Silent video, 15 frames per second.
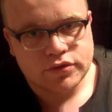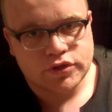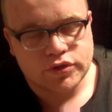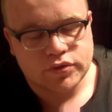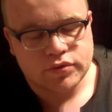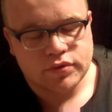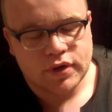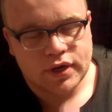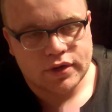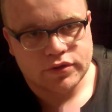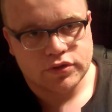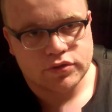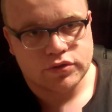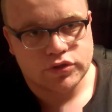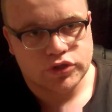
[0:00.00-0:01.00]
to uh,
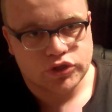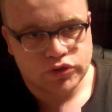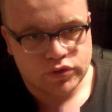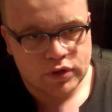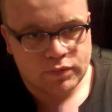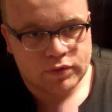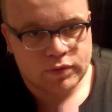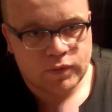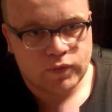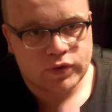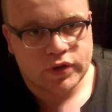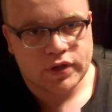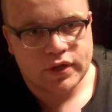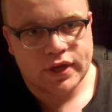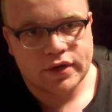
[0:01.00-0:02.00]
the, the zoo. I'm going to be
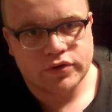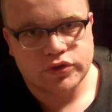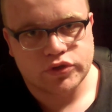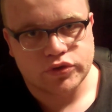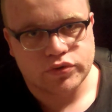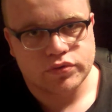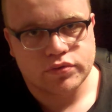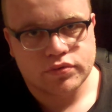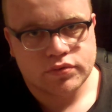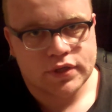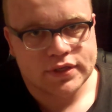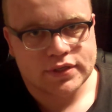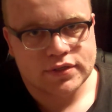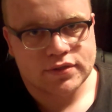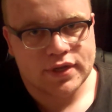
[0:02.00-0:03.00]
working at a zoo
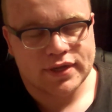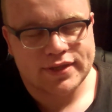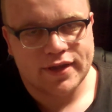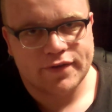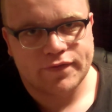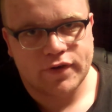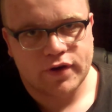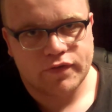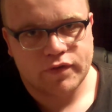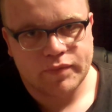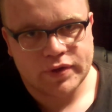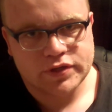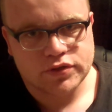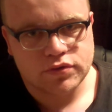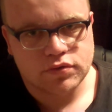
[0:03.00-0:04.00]
that's not that far from
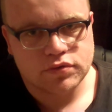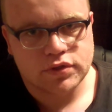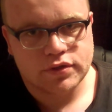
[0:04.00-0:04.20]
my school.